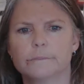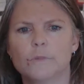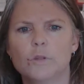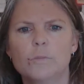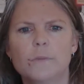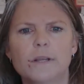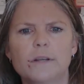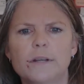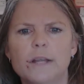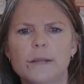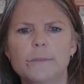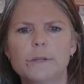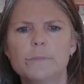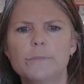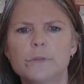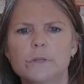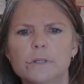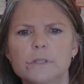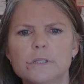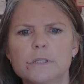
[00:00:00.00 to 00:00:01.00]
No matter how many
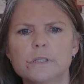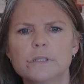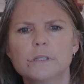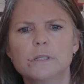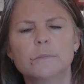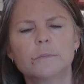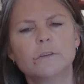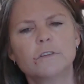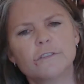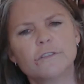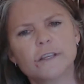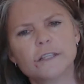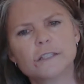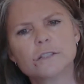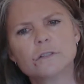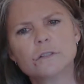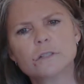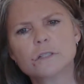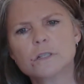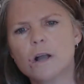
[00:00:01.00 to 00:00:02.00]
books,
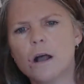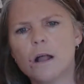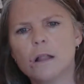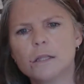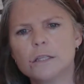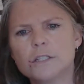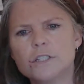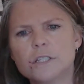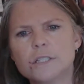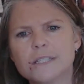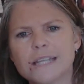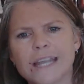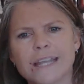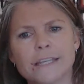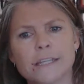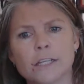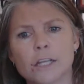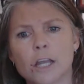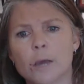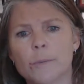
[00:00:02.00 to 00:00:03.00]
professors, colleges, and
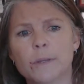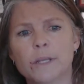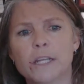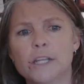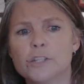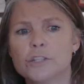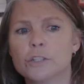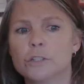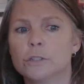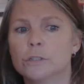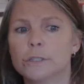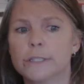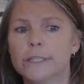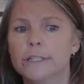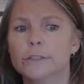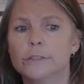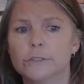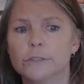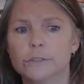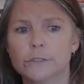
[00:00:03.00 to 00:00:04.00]
denominational
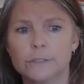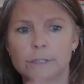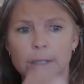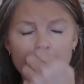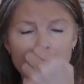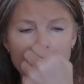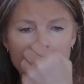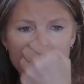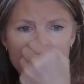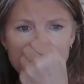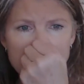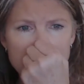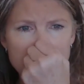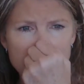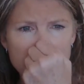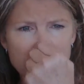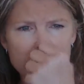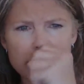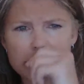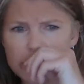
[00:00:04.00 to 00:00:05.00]
leaders these
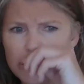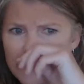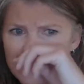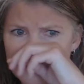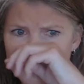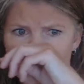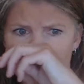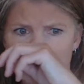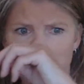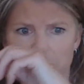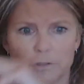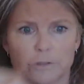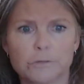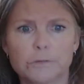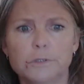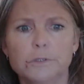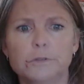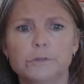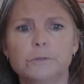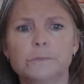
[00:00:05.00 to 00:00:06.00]
theories are filtered
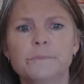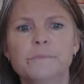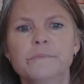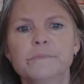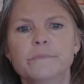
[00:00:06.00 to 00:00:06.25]
through,